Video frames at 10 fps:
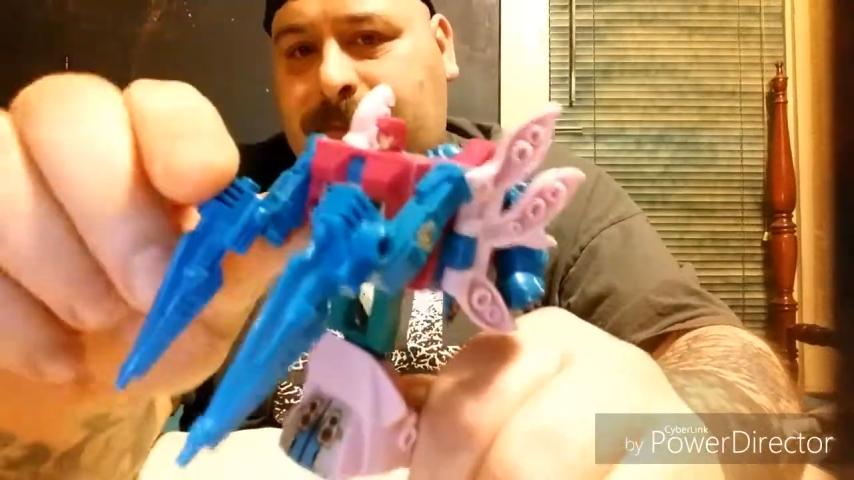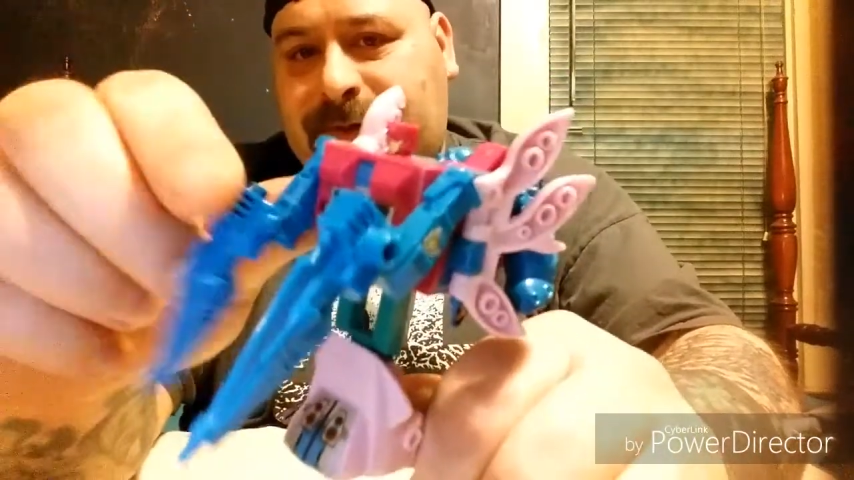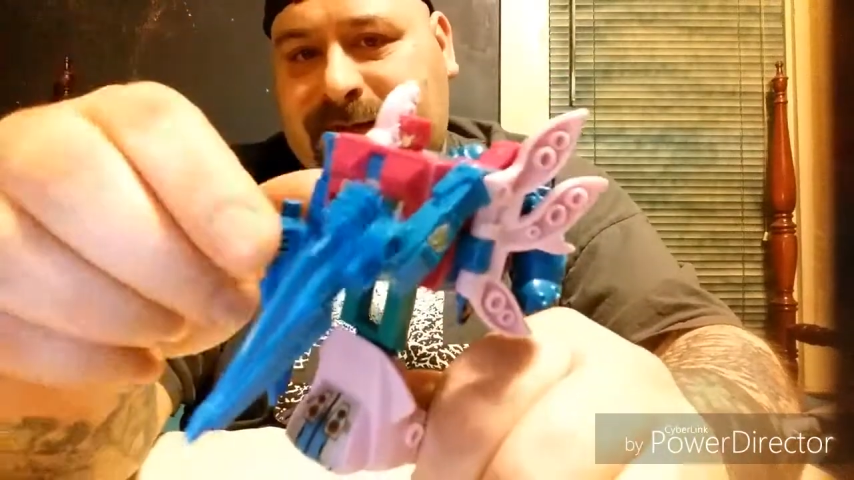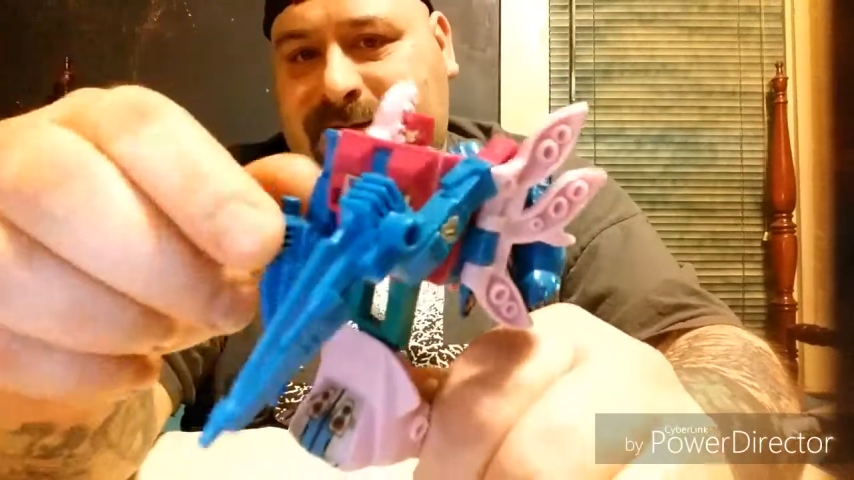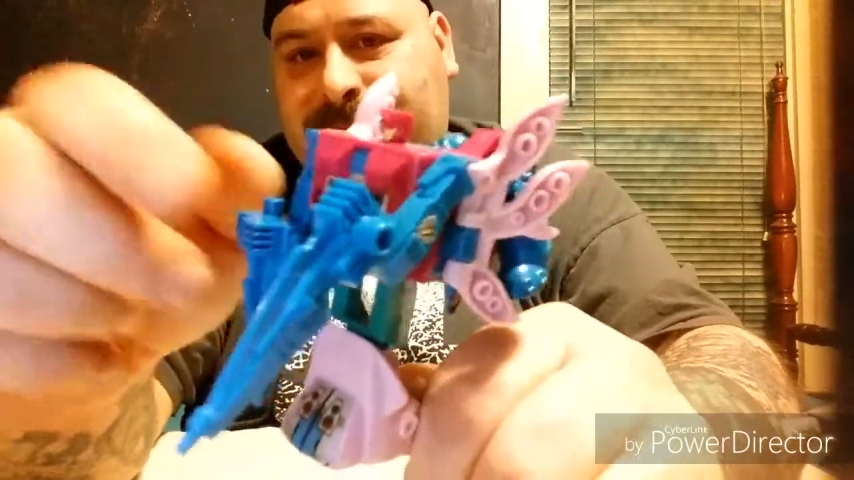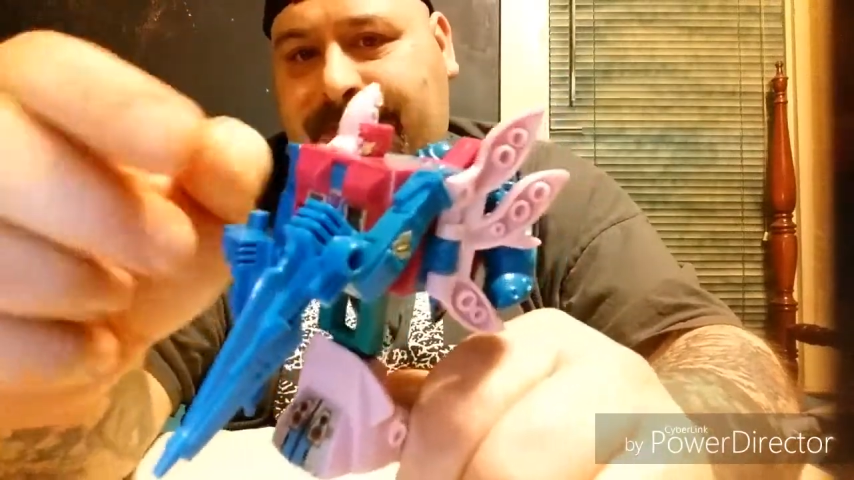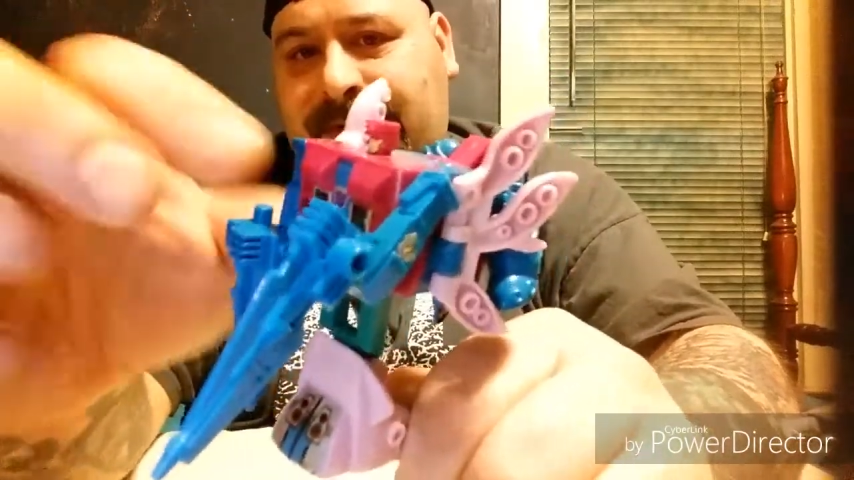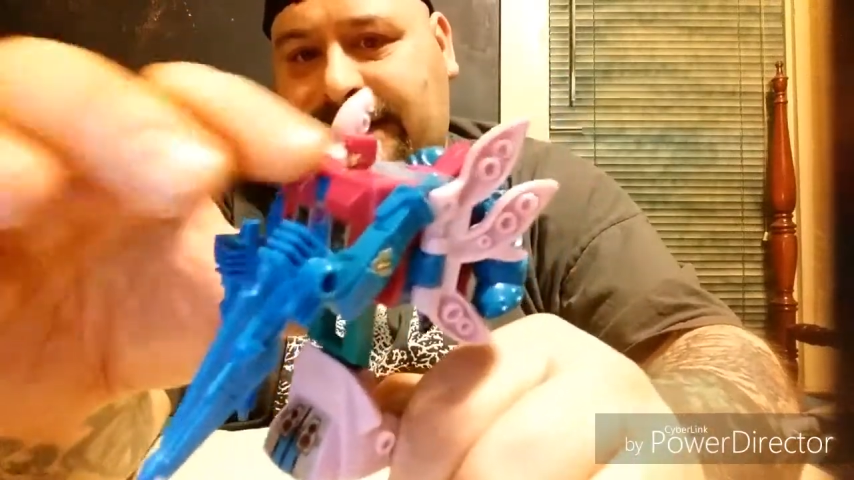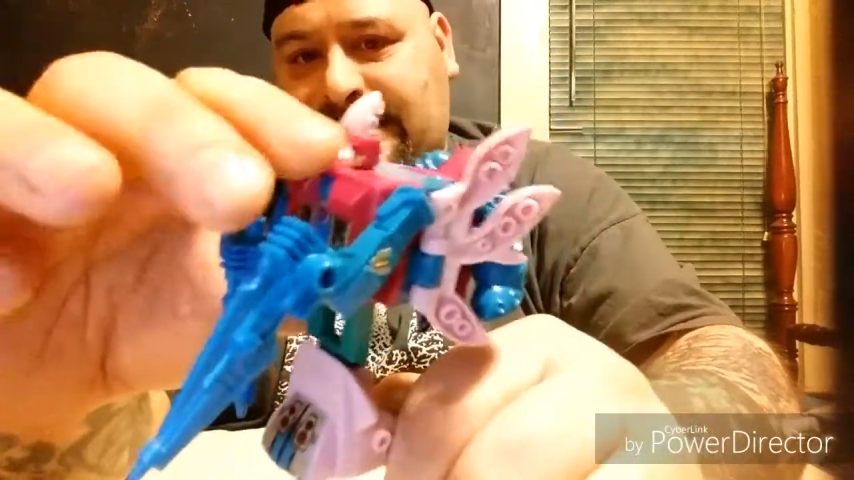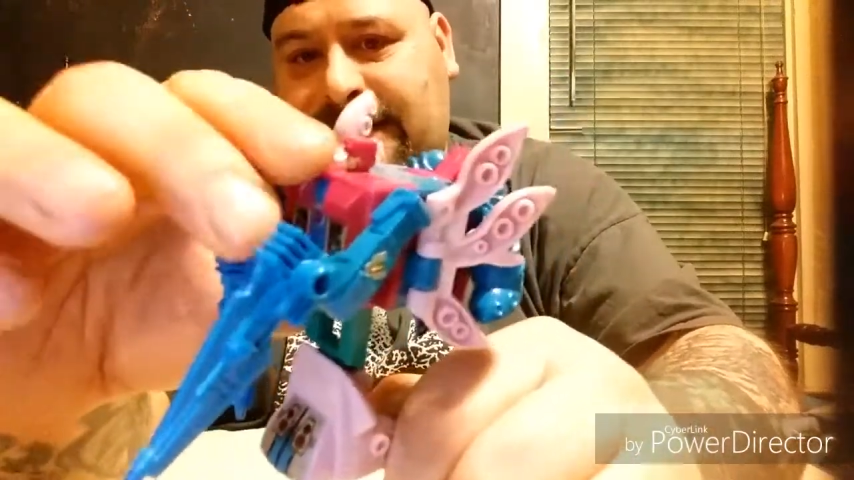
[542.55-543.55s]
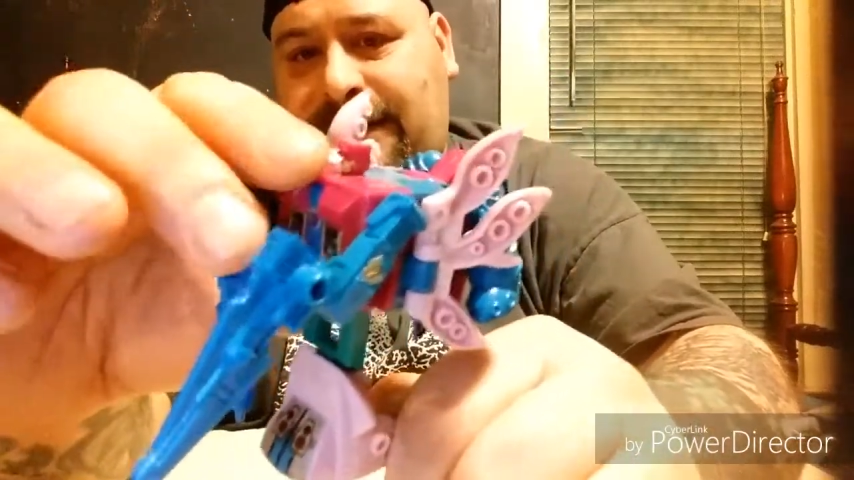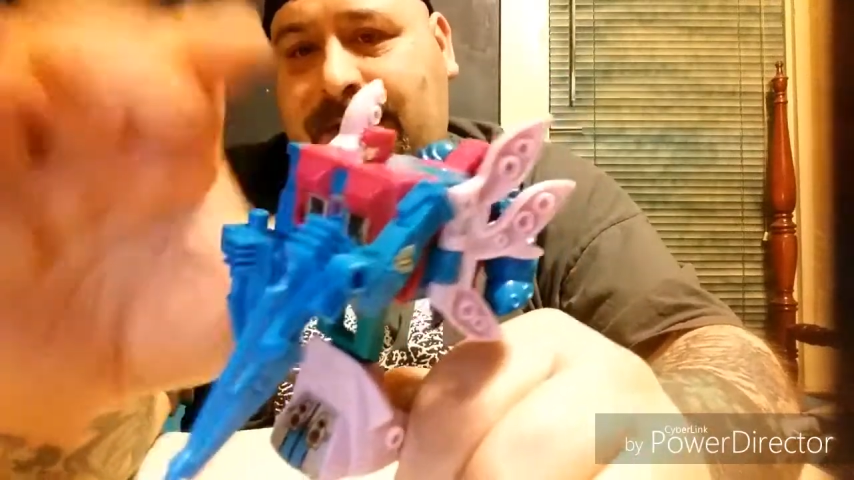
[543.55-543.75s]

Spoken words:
which is next to